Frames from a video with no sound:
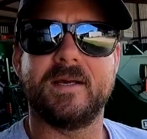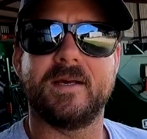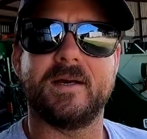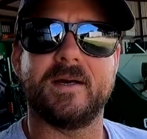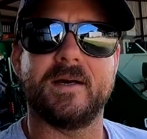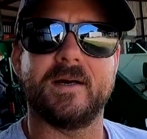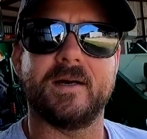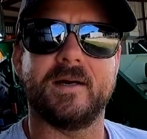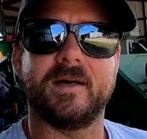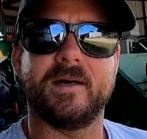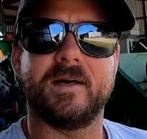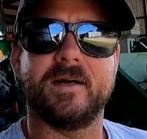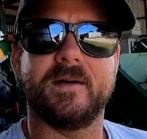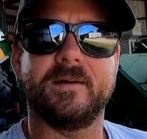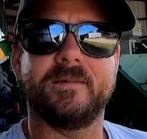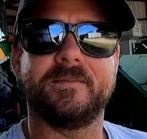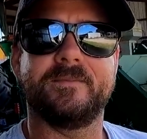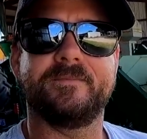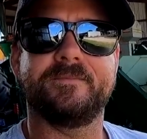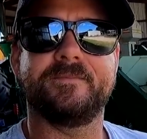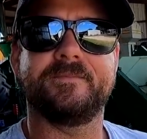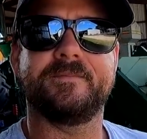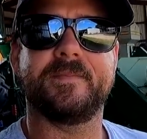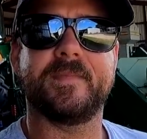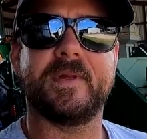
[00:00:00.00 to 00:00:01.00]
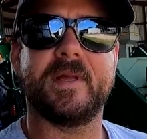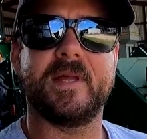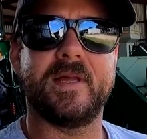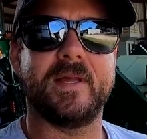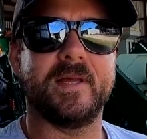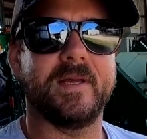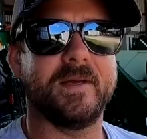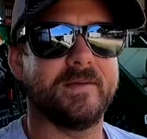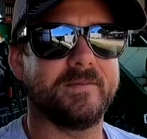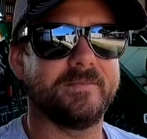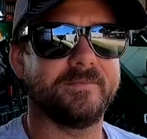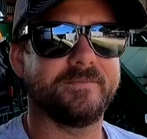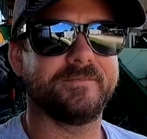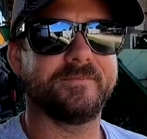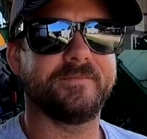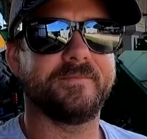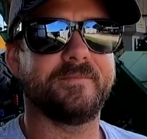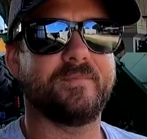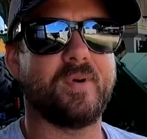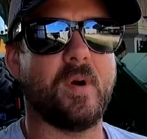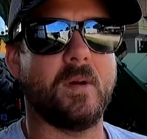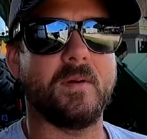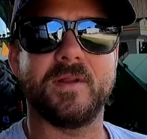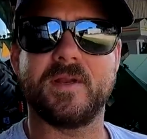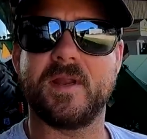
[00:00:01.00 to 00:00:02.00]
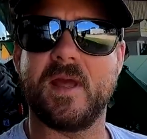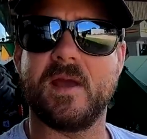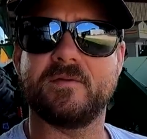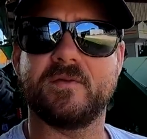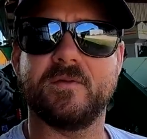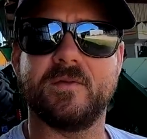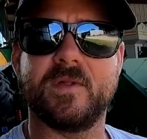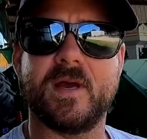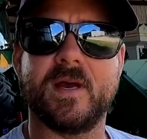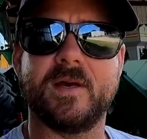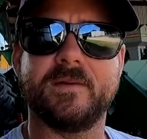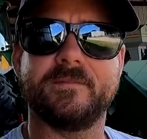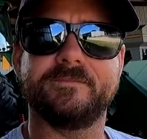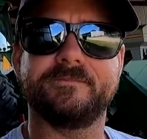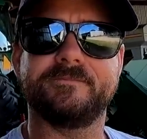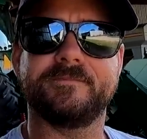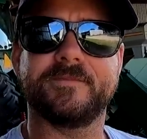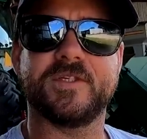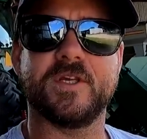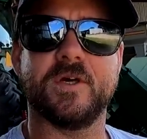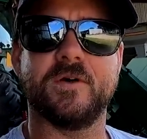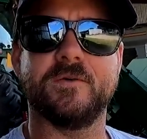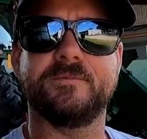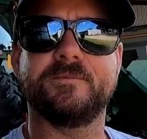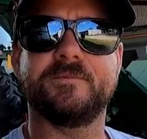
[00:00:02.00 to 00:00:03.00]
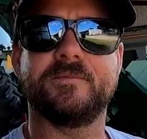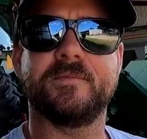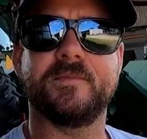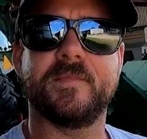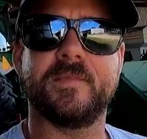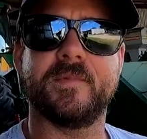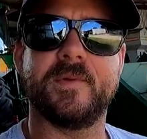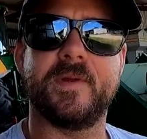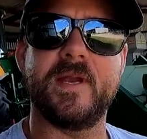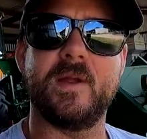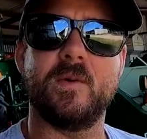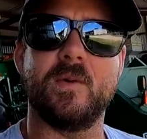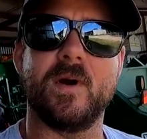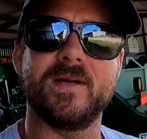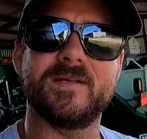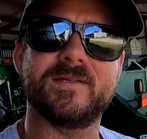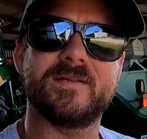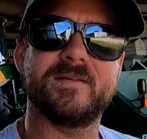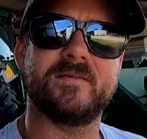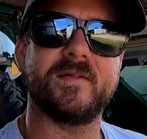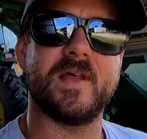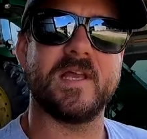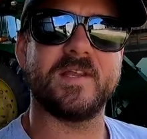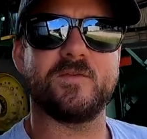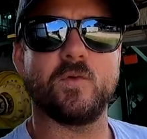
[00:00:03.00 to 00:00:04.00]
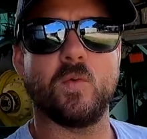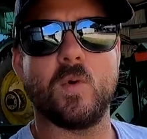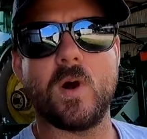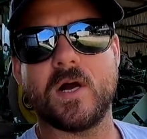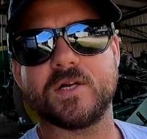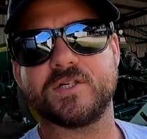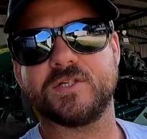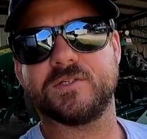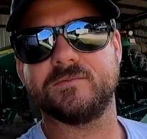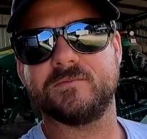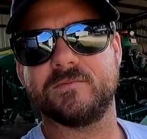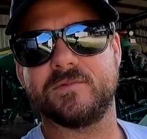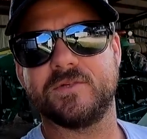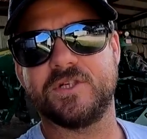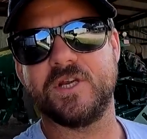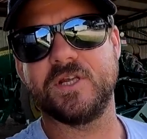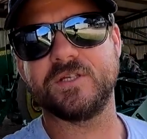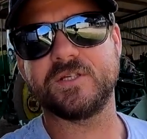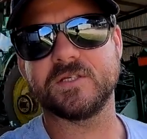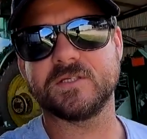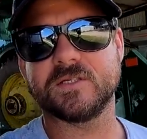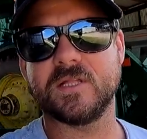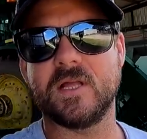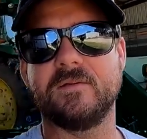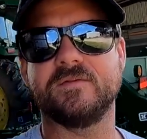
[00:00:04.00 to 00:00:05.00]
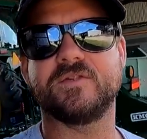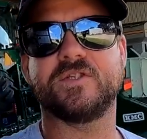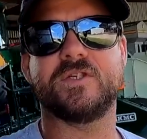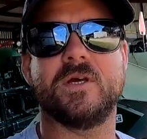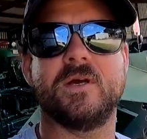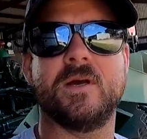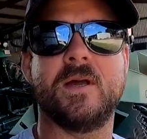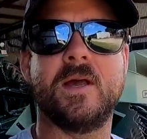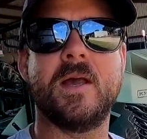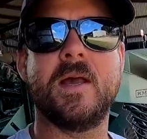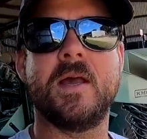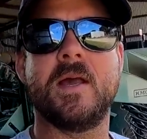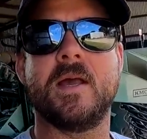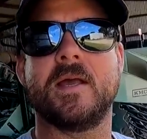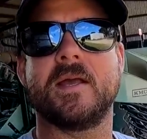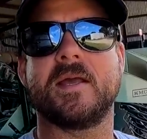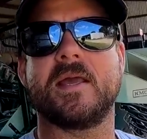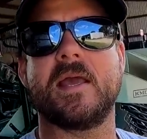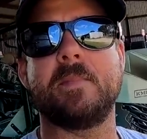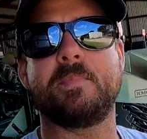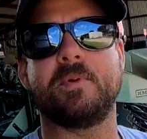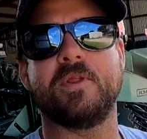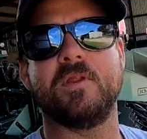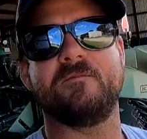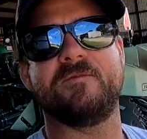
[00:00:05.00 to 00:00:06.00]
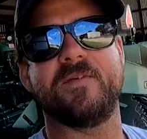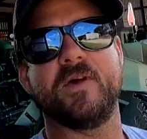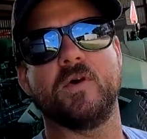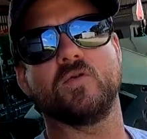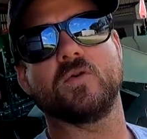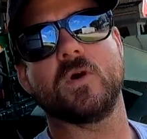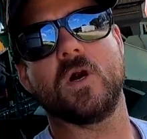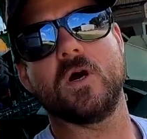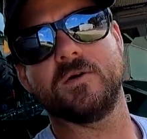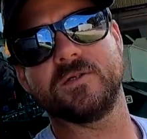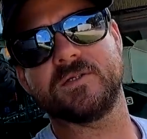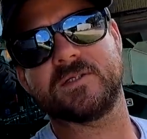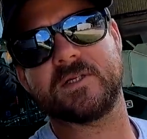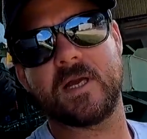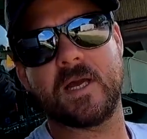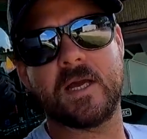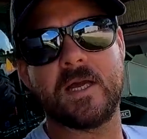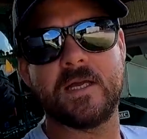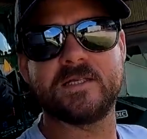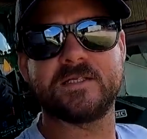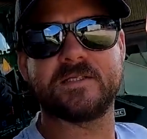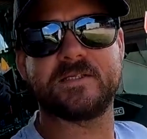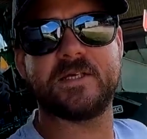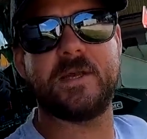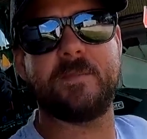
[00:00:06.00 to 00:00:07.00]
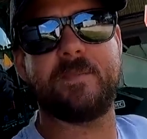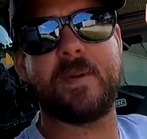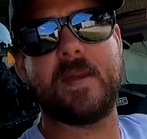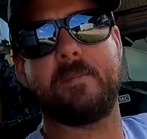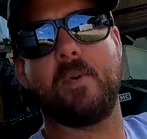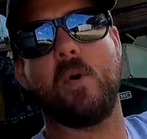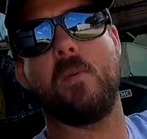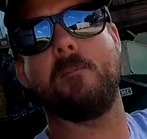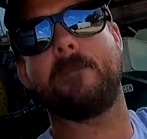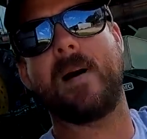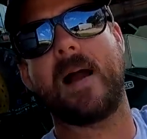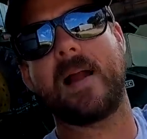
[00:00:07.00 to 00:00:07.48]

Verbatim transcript: uh, and probably the day after that. So anyways, thanks for watching. Jesus loves you. Keep in the field rows. See you people.